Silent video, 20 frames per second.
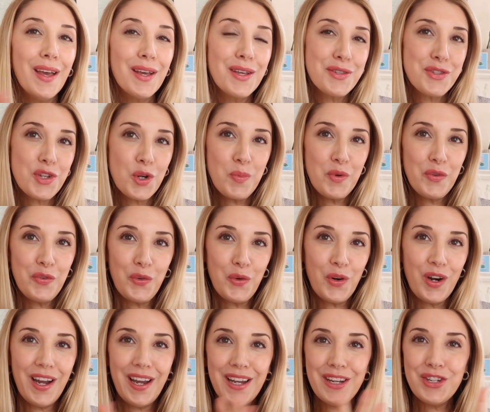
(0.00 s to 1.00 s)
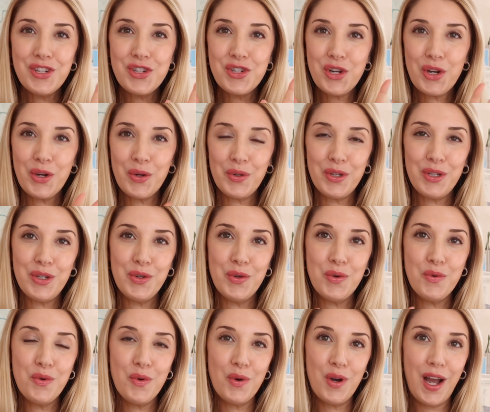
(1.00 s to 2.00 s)
So before I show
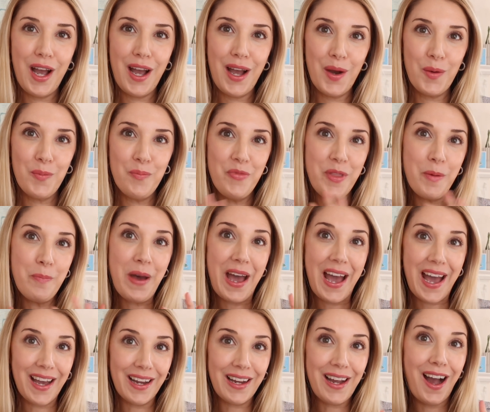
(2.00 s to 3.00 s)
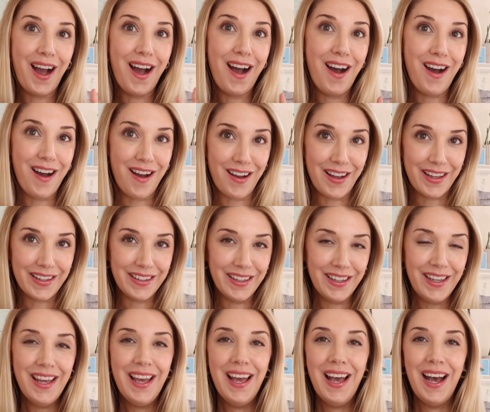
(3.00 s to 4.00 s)
you the bag
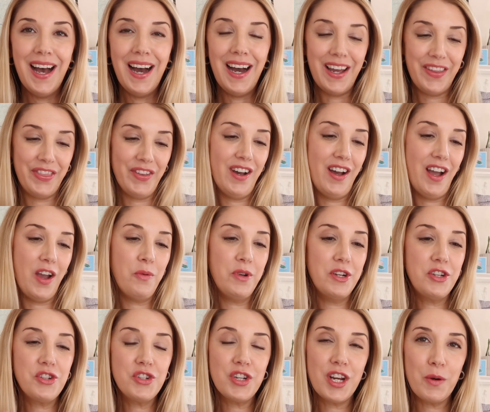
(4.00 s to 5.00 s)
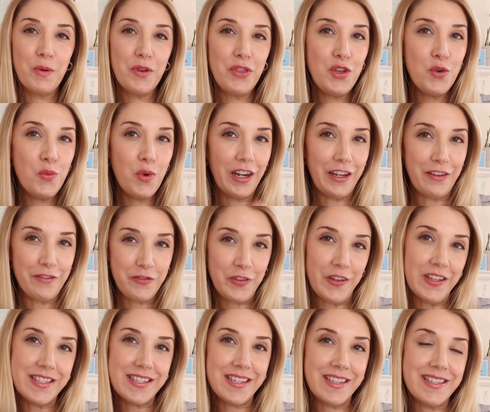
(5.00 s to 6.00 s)
on, I thought I would share with you what it
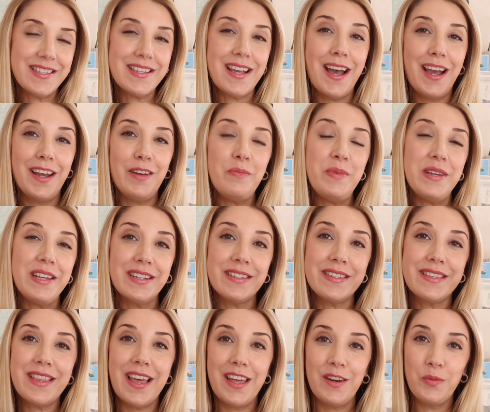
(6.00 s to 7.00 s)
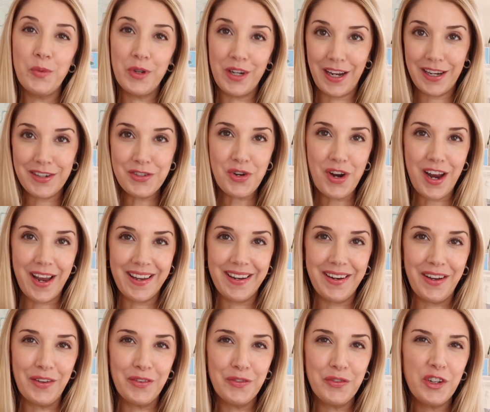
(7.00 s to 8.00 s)
fits inside, because then when I try it
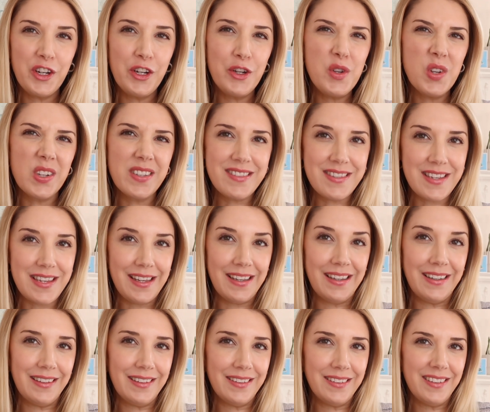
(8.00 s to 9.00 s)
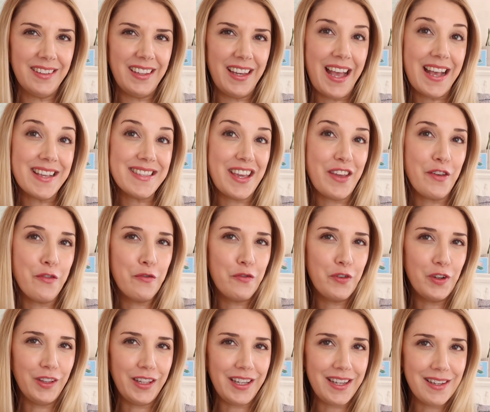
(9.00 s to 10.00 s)
on for you, you'll see it as a
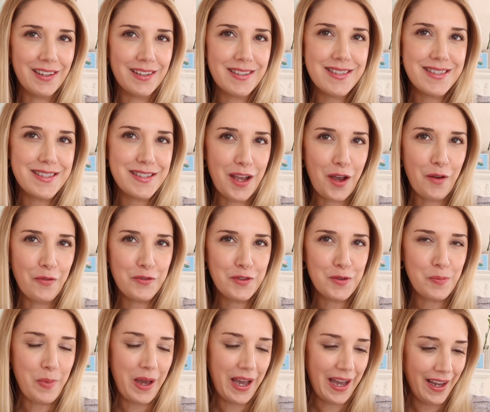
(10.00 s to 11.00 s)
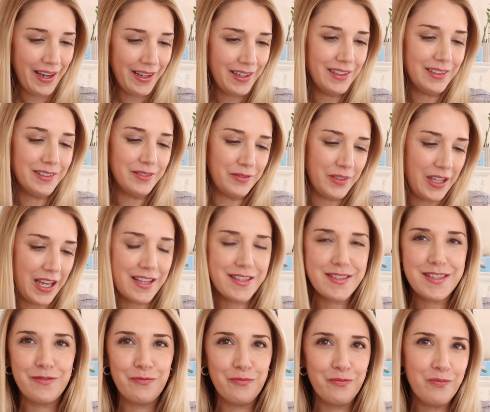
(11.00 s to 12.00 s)
fully stuffed bag,
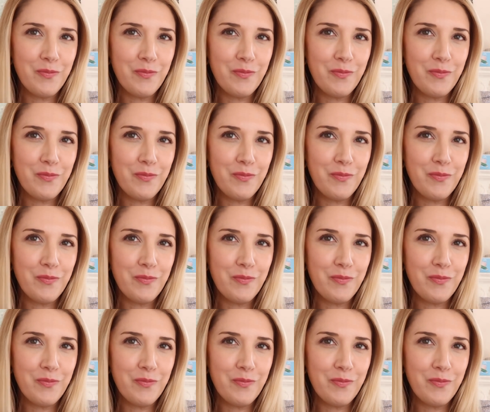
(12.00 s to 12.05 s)
as